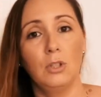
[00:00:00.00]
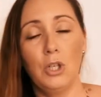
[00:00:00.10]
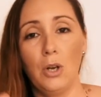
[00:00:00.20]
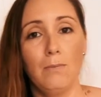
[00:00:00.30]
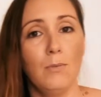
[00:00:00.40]
you
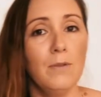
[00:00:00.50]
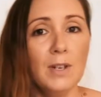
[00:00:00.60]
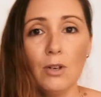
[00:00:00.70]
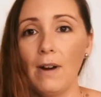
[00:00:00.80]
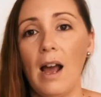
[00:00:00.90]
know,
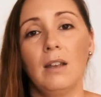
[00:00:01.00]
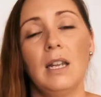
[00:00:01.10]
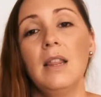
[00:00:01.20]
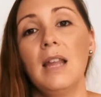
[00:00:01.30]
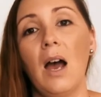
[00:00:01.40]
moving around
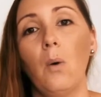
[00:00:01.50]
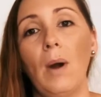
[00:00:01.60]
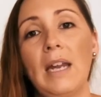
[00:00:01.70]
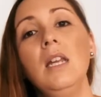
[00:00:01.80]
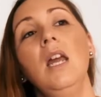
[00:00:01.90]
in that
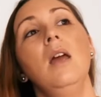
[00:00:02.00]
way,